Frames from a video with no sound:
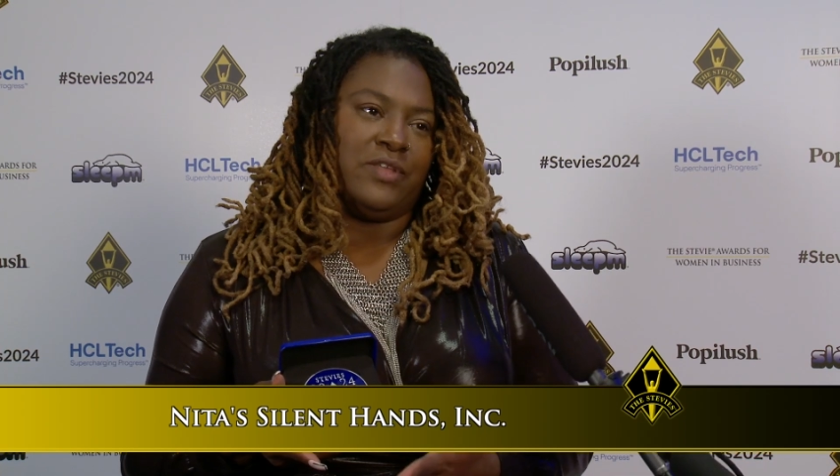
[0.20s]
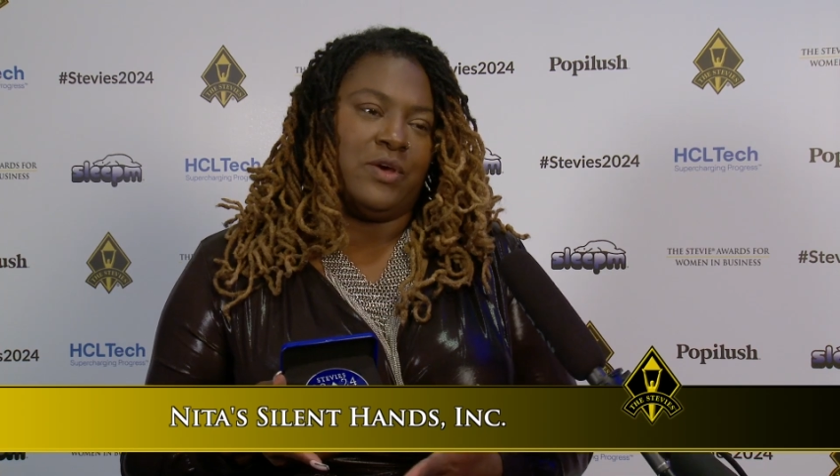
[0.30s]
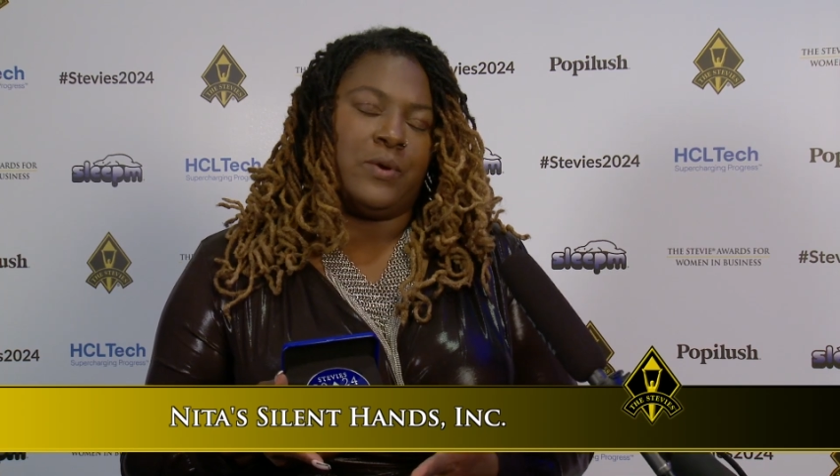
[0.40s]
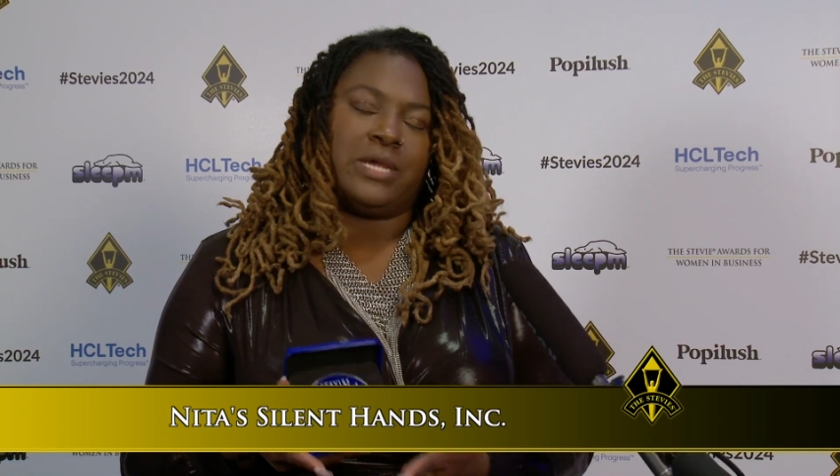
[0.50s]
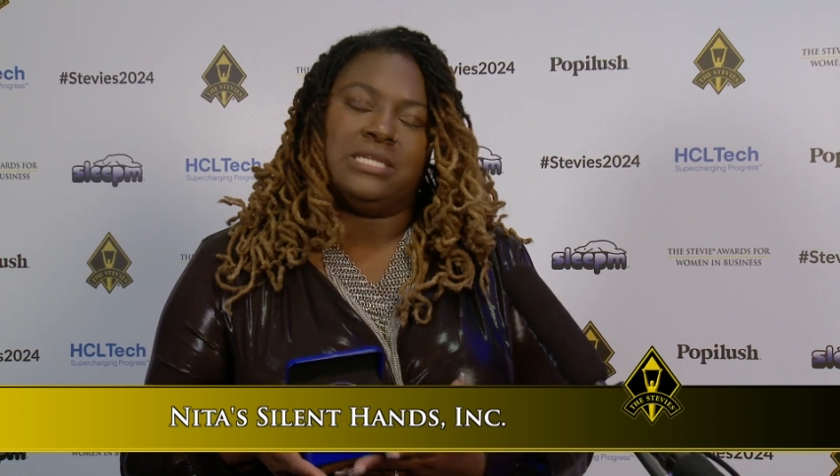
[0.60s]
for
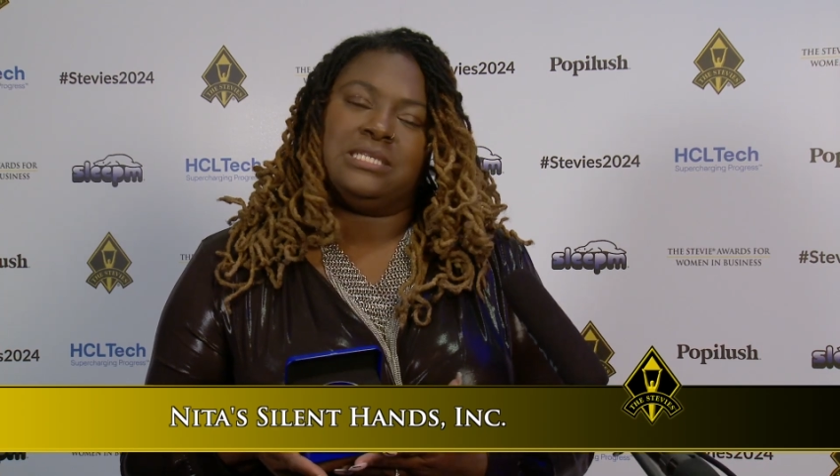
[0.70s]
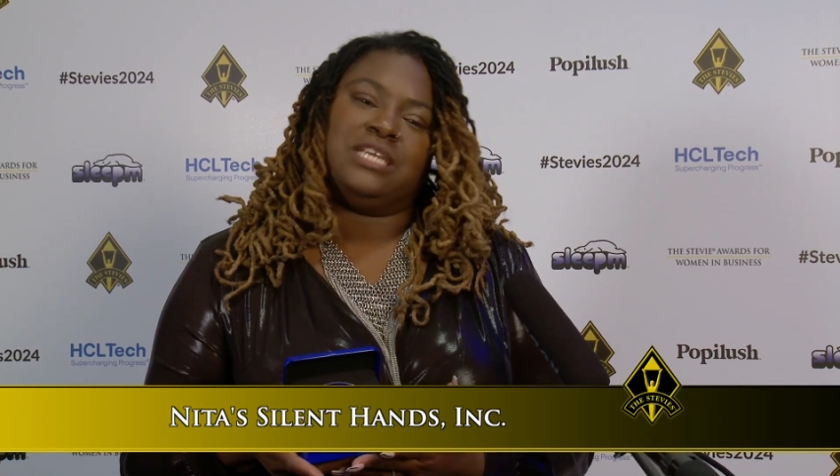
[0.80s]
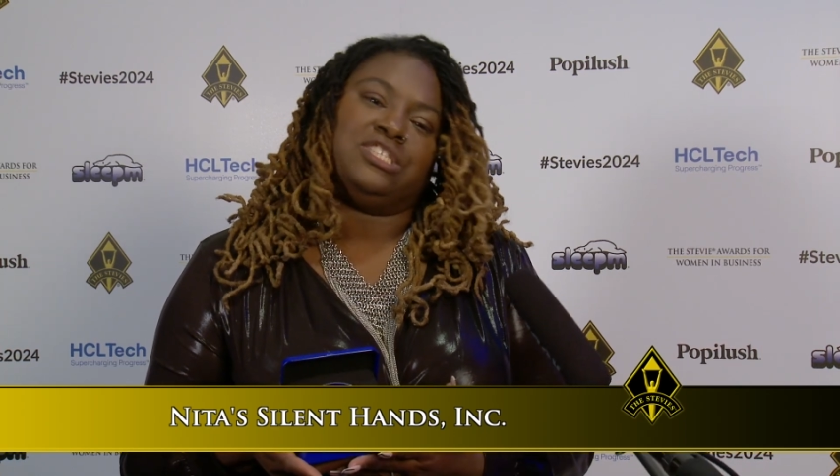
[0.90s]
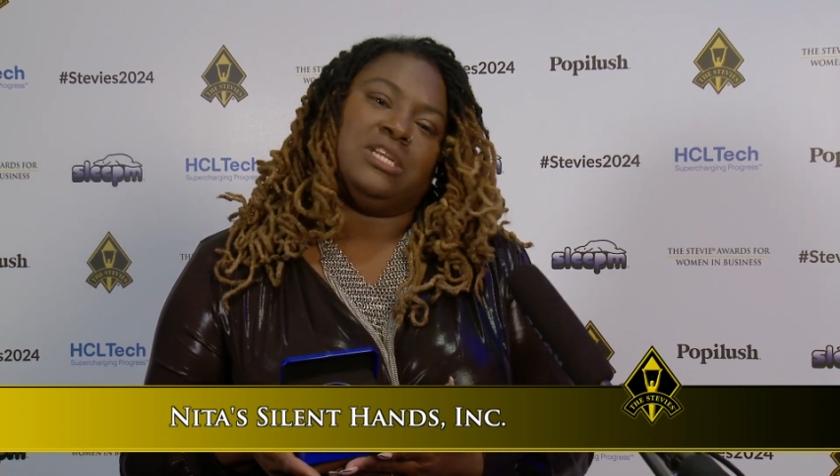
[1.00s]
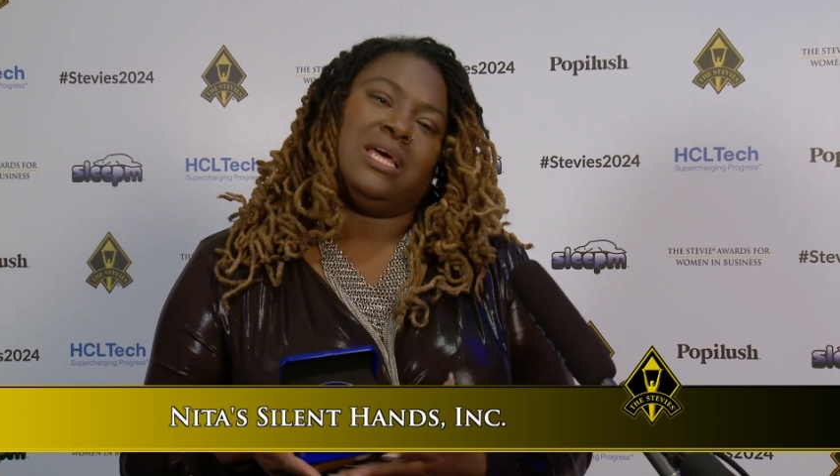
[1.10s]
the
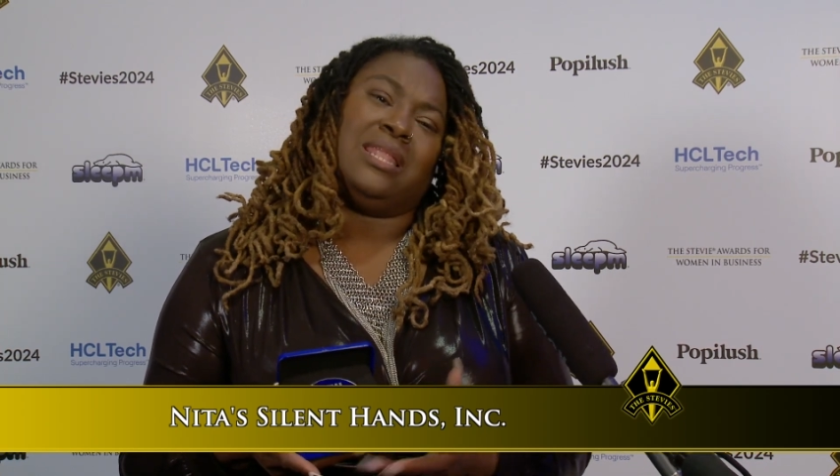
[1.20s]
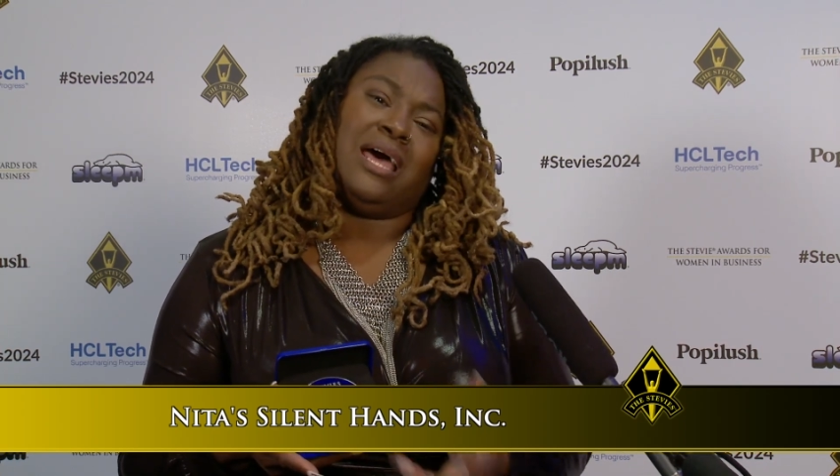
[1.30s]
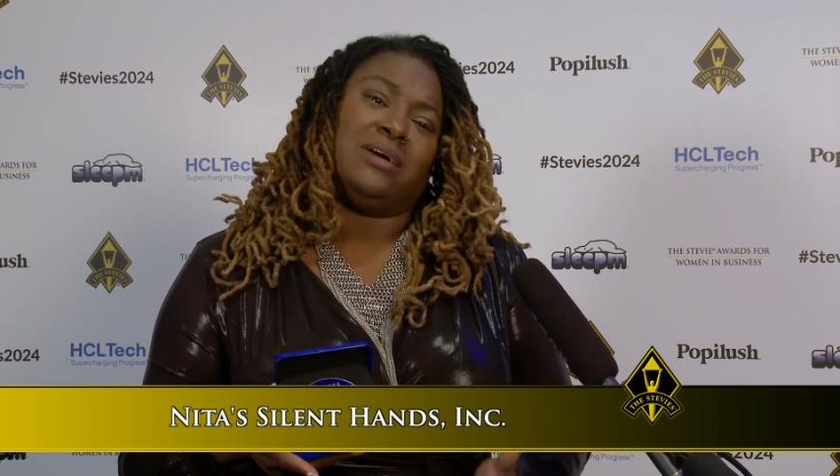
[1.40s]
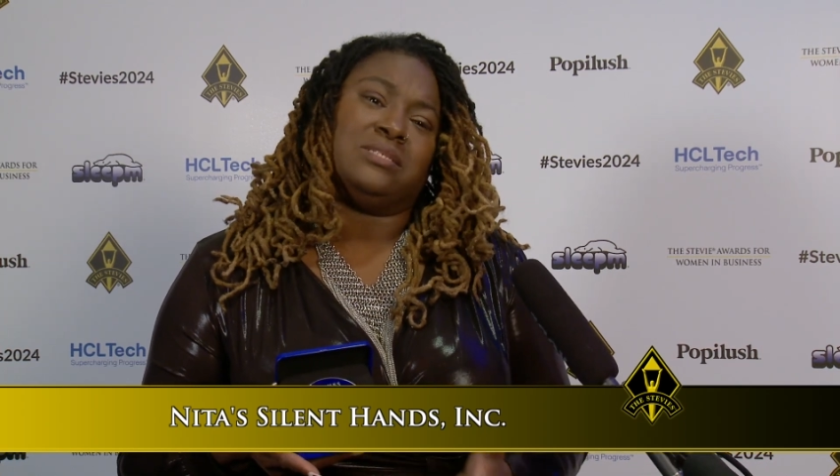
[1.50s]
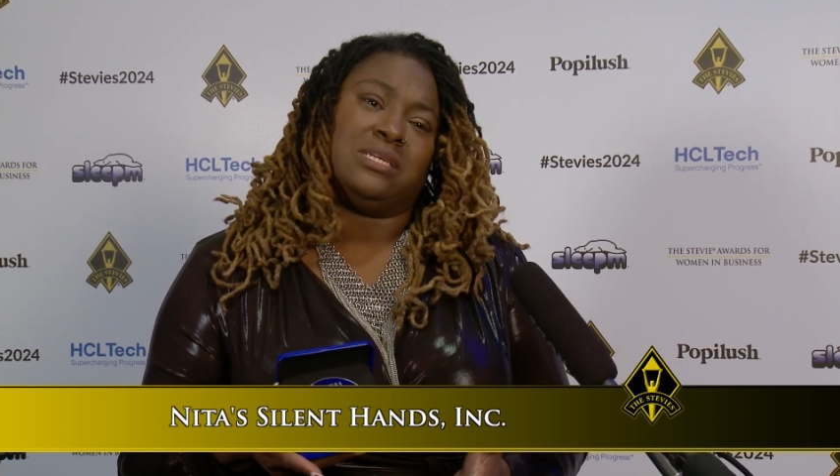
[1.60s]
organization, it
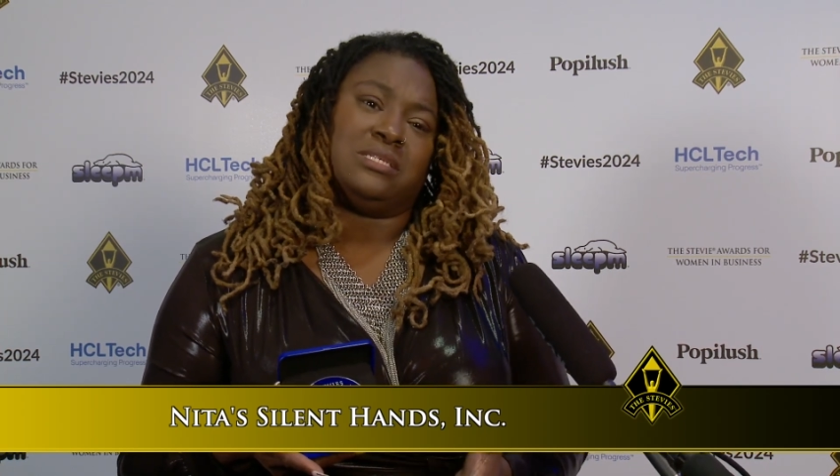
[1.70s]
allows